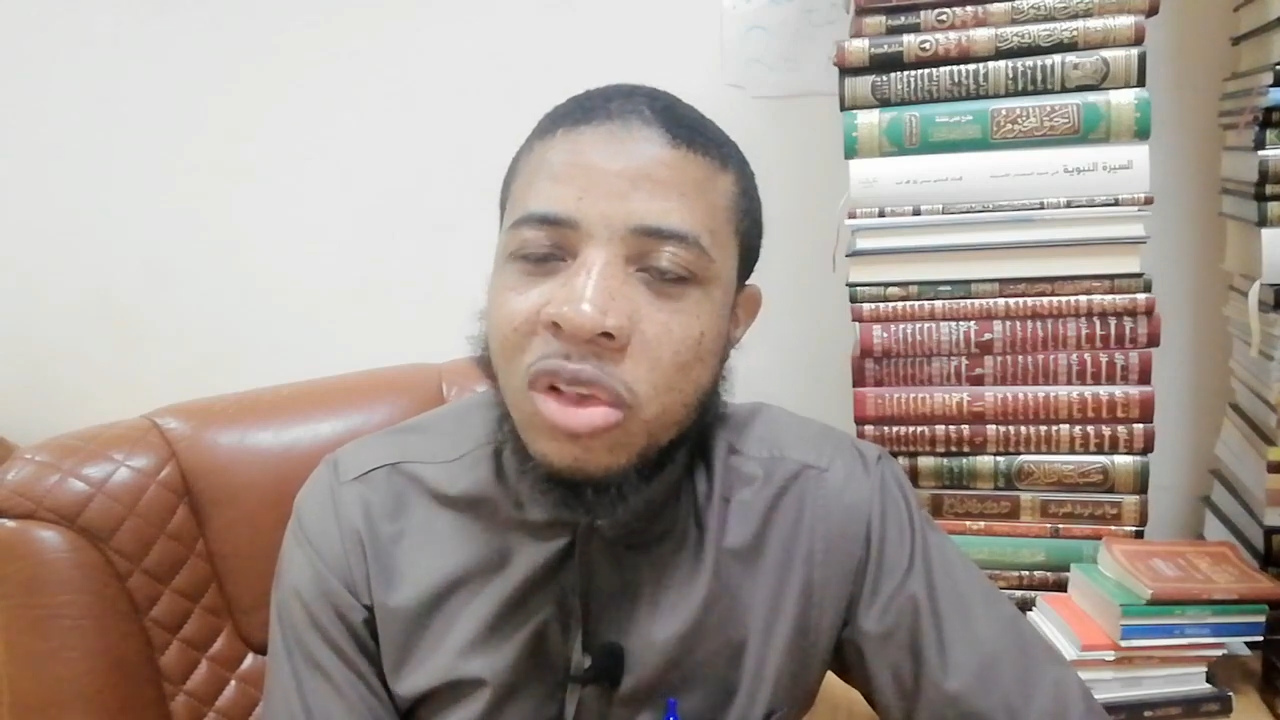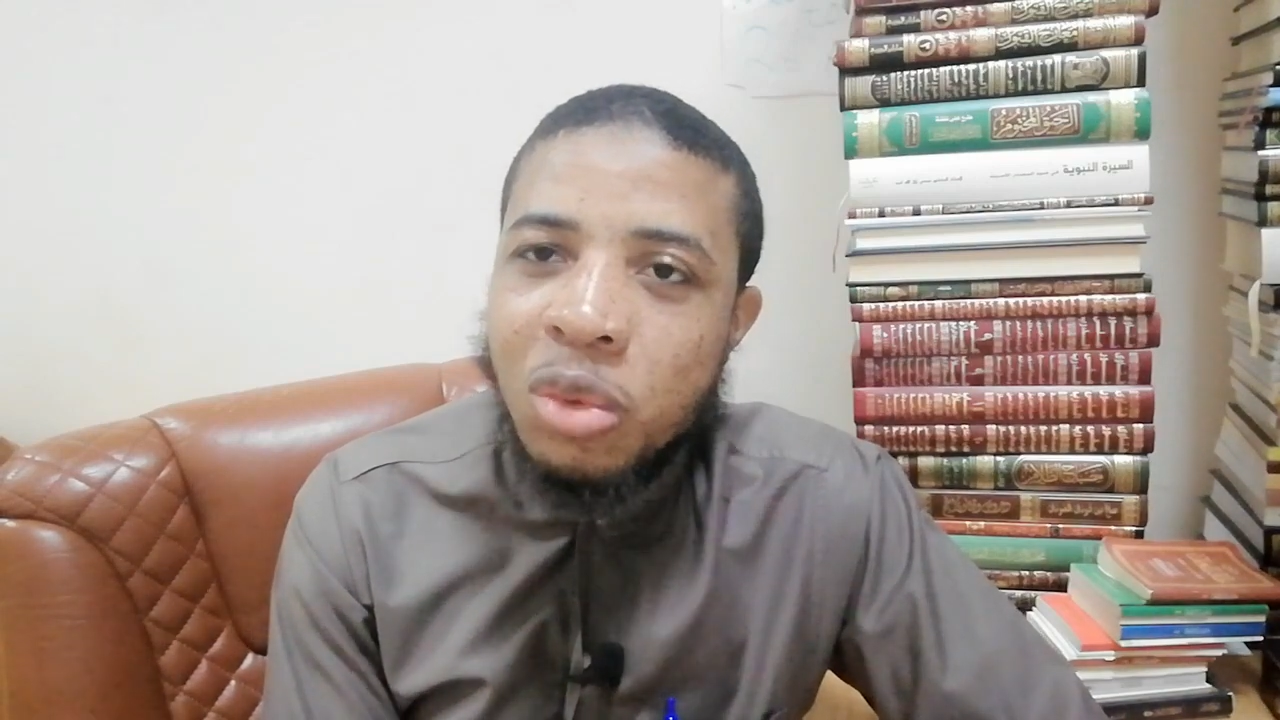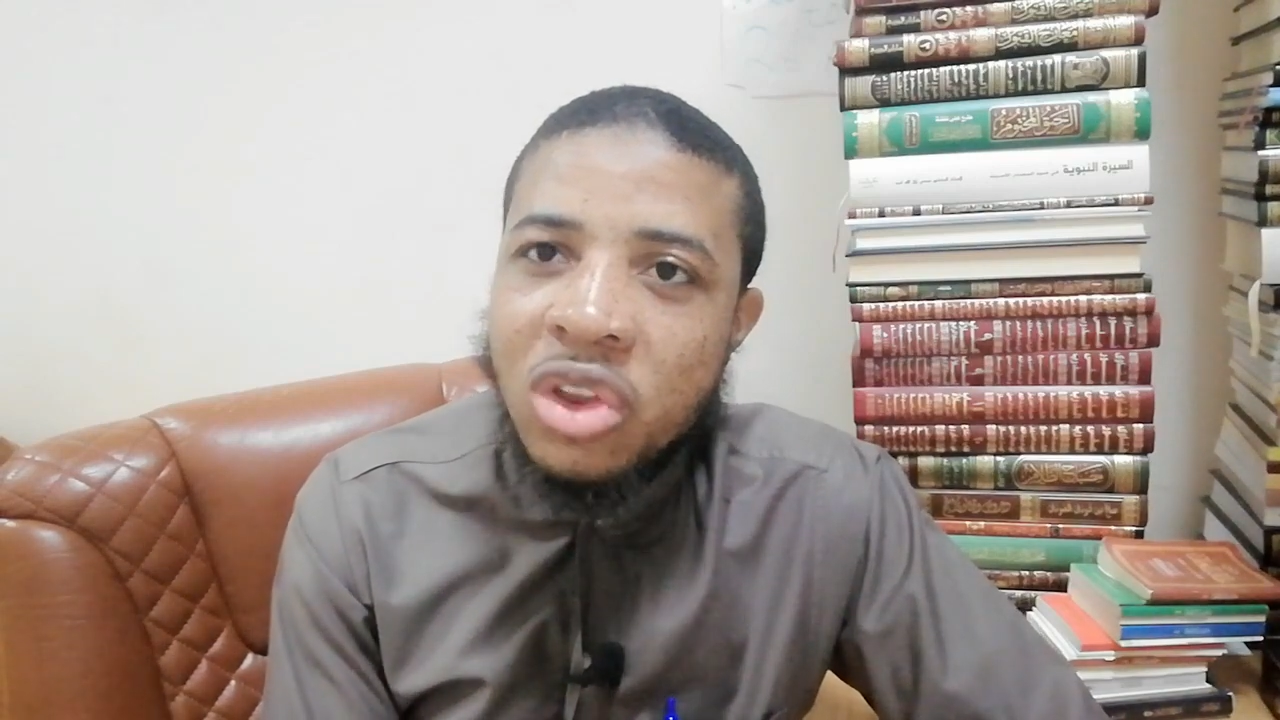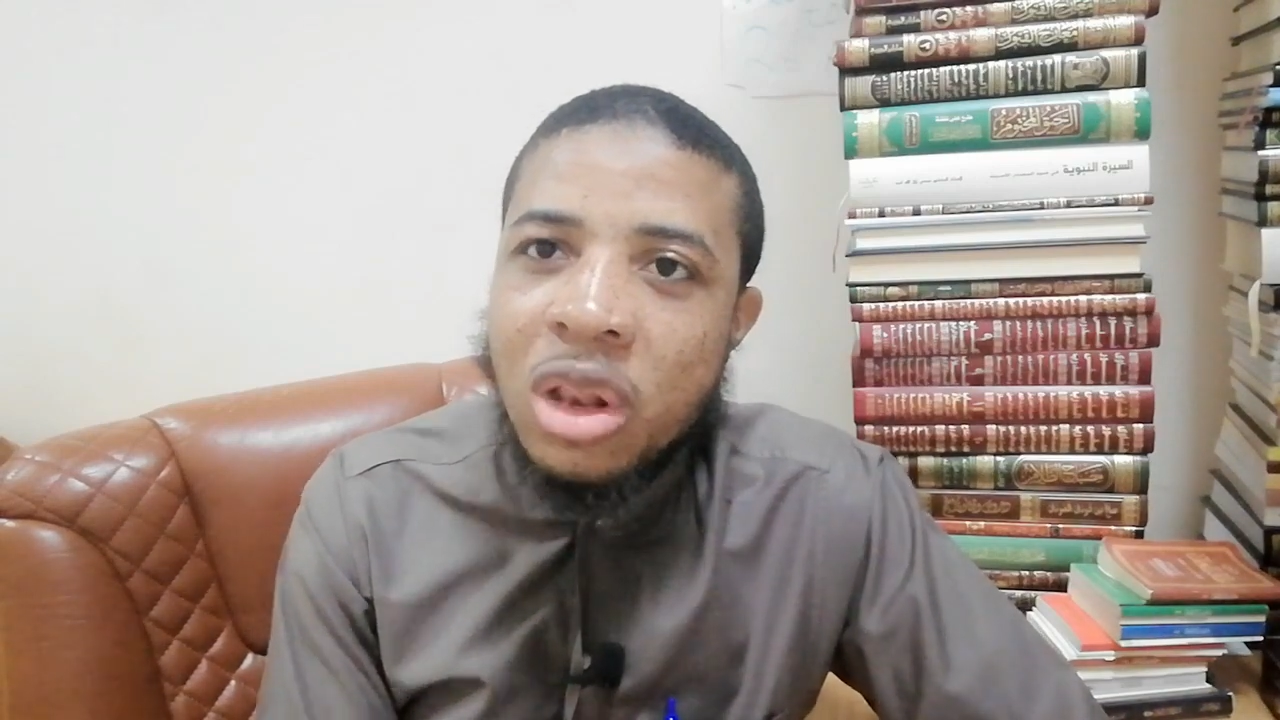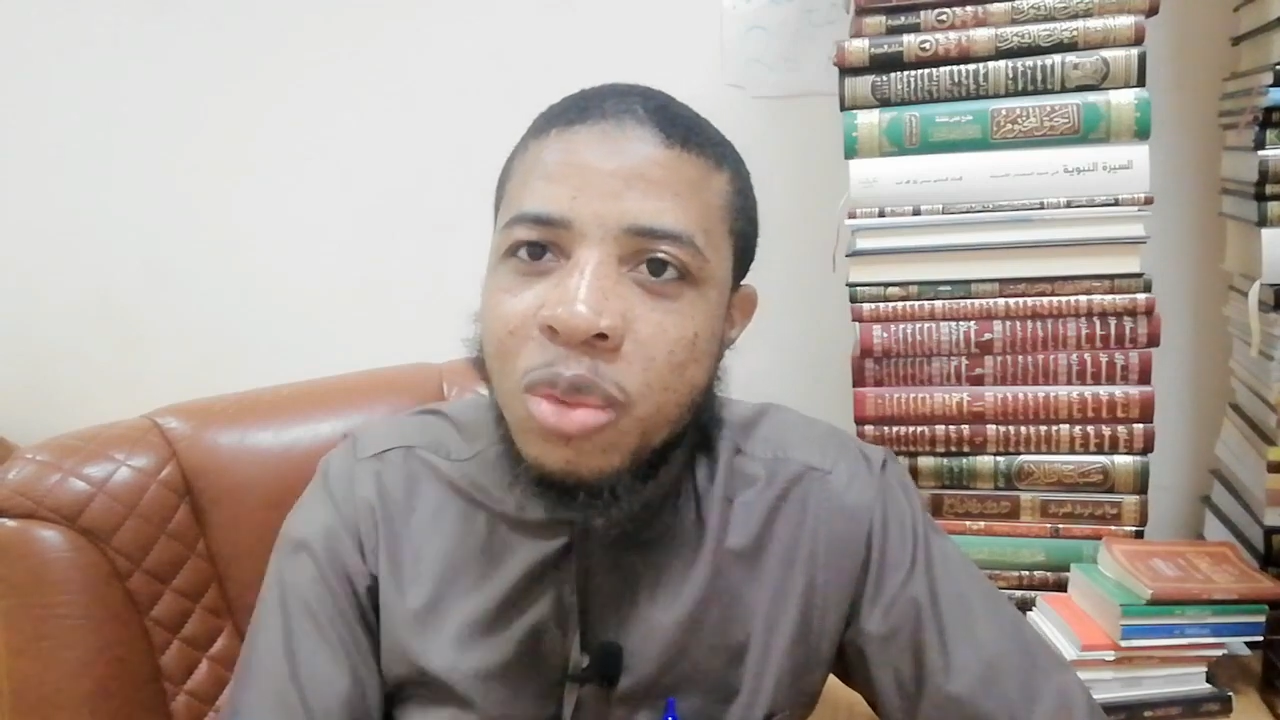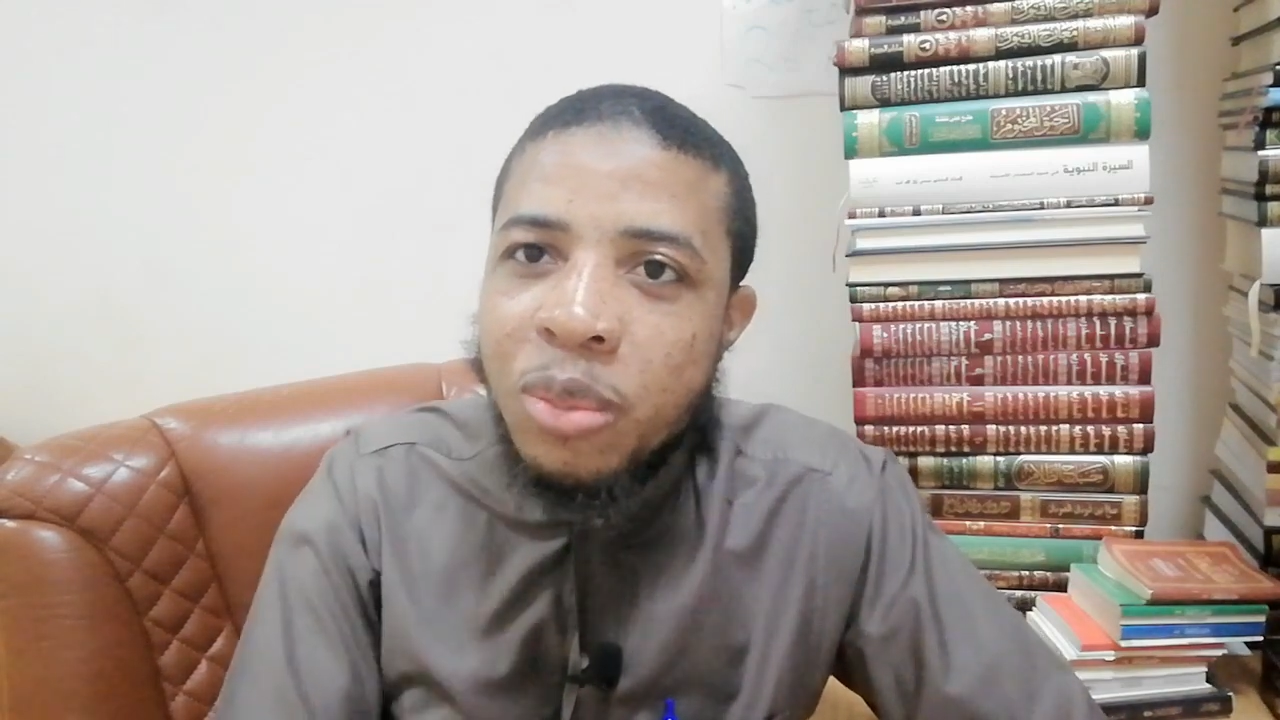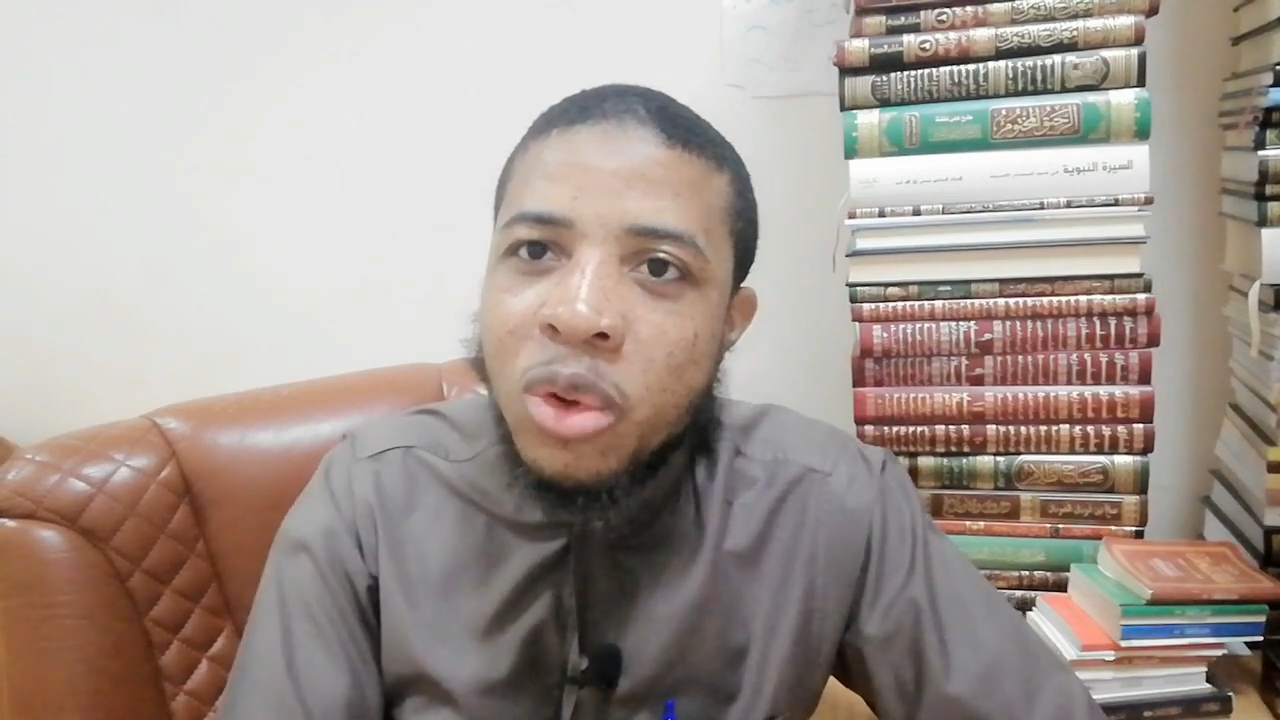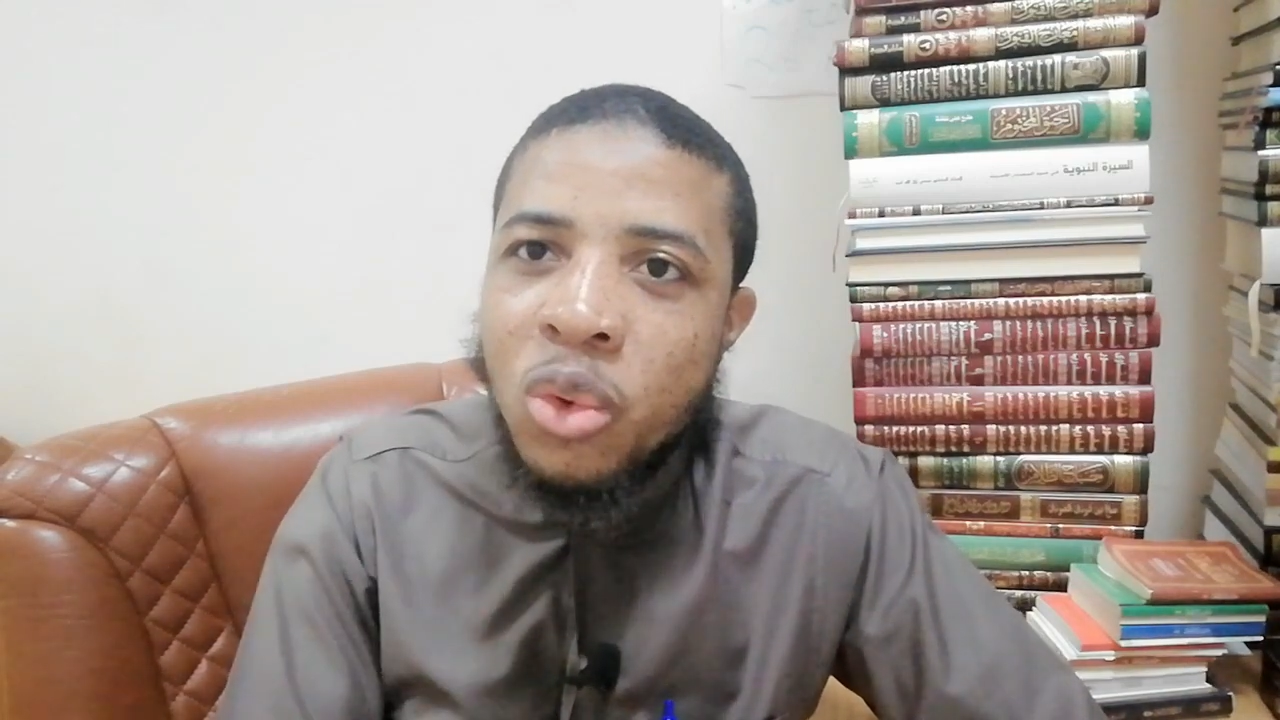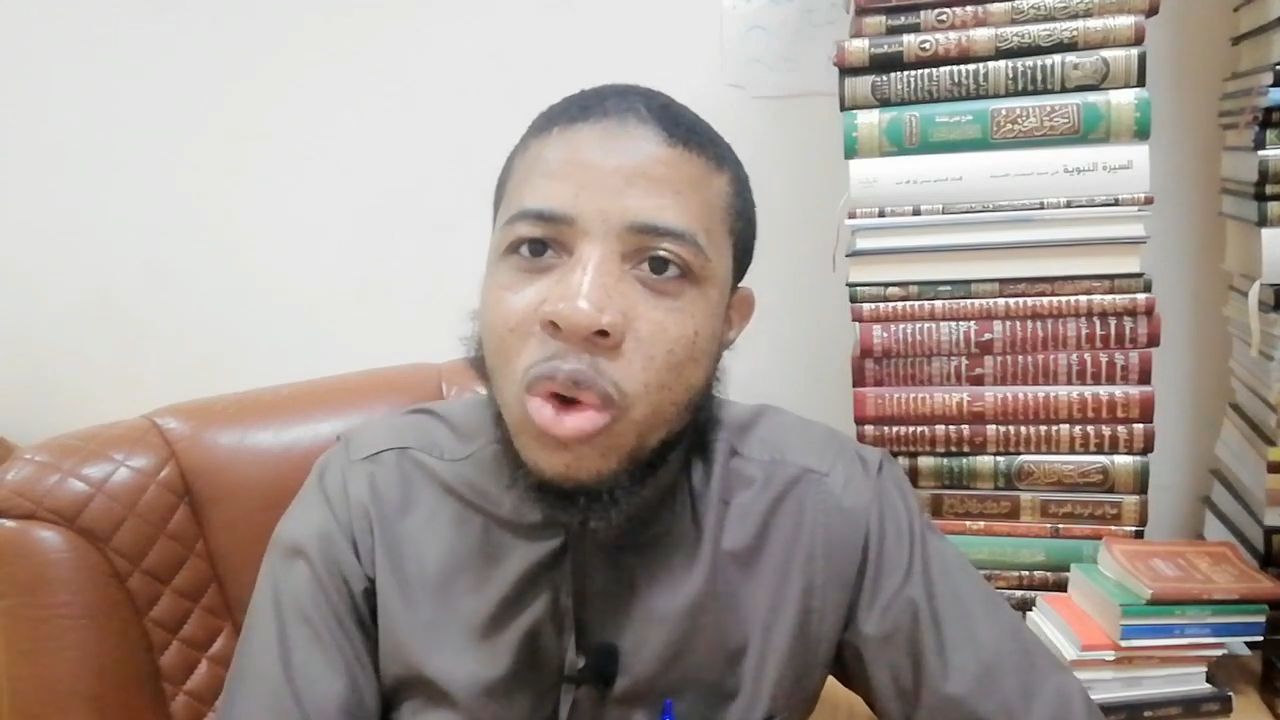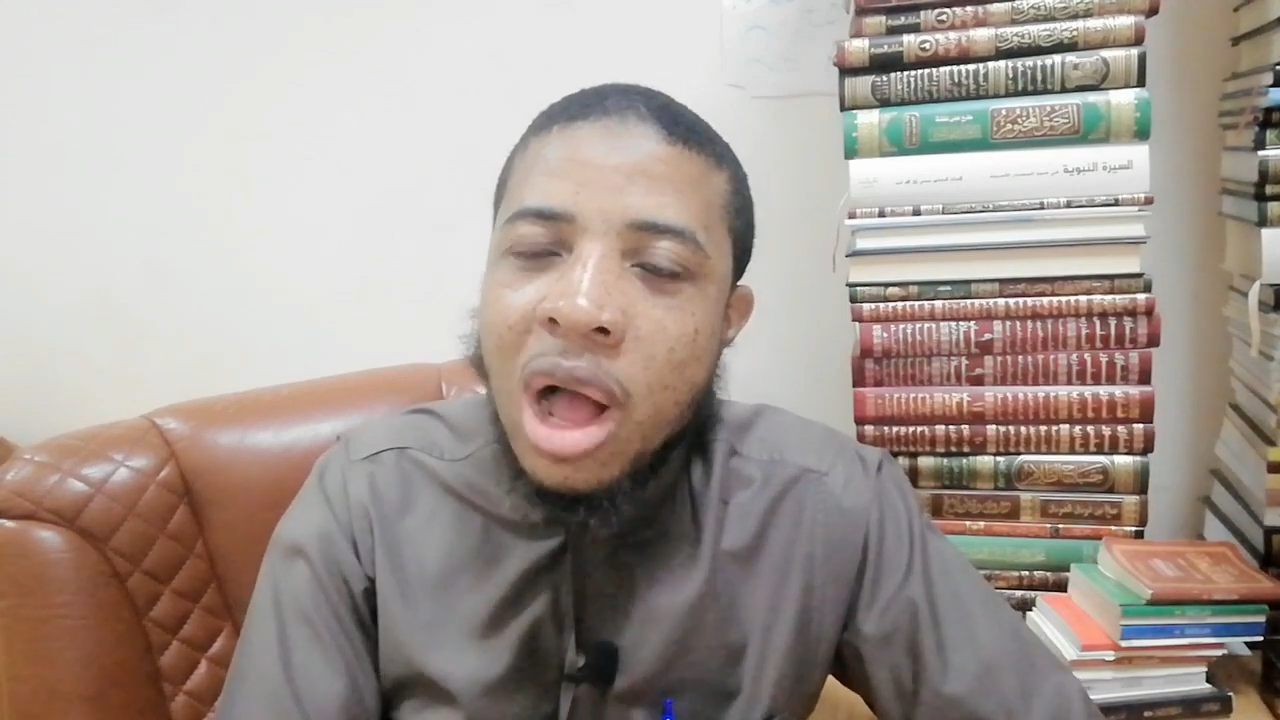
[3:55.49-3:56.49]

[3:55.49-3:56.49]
especially people who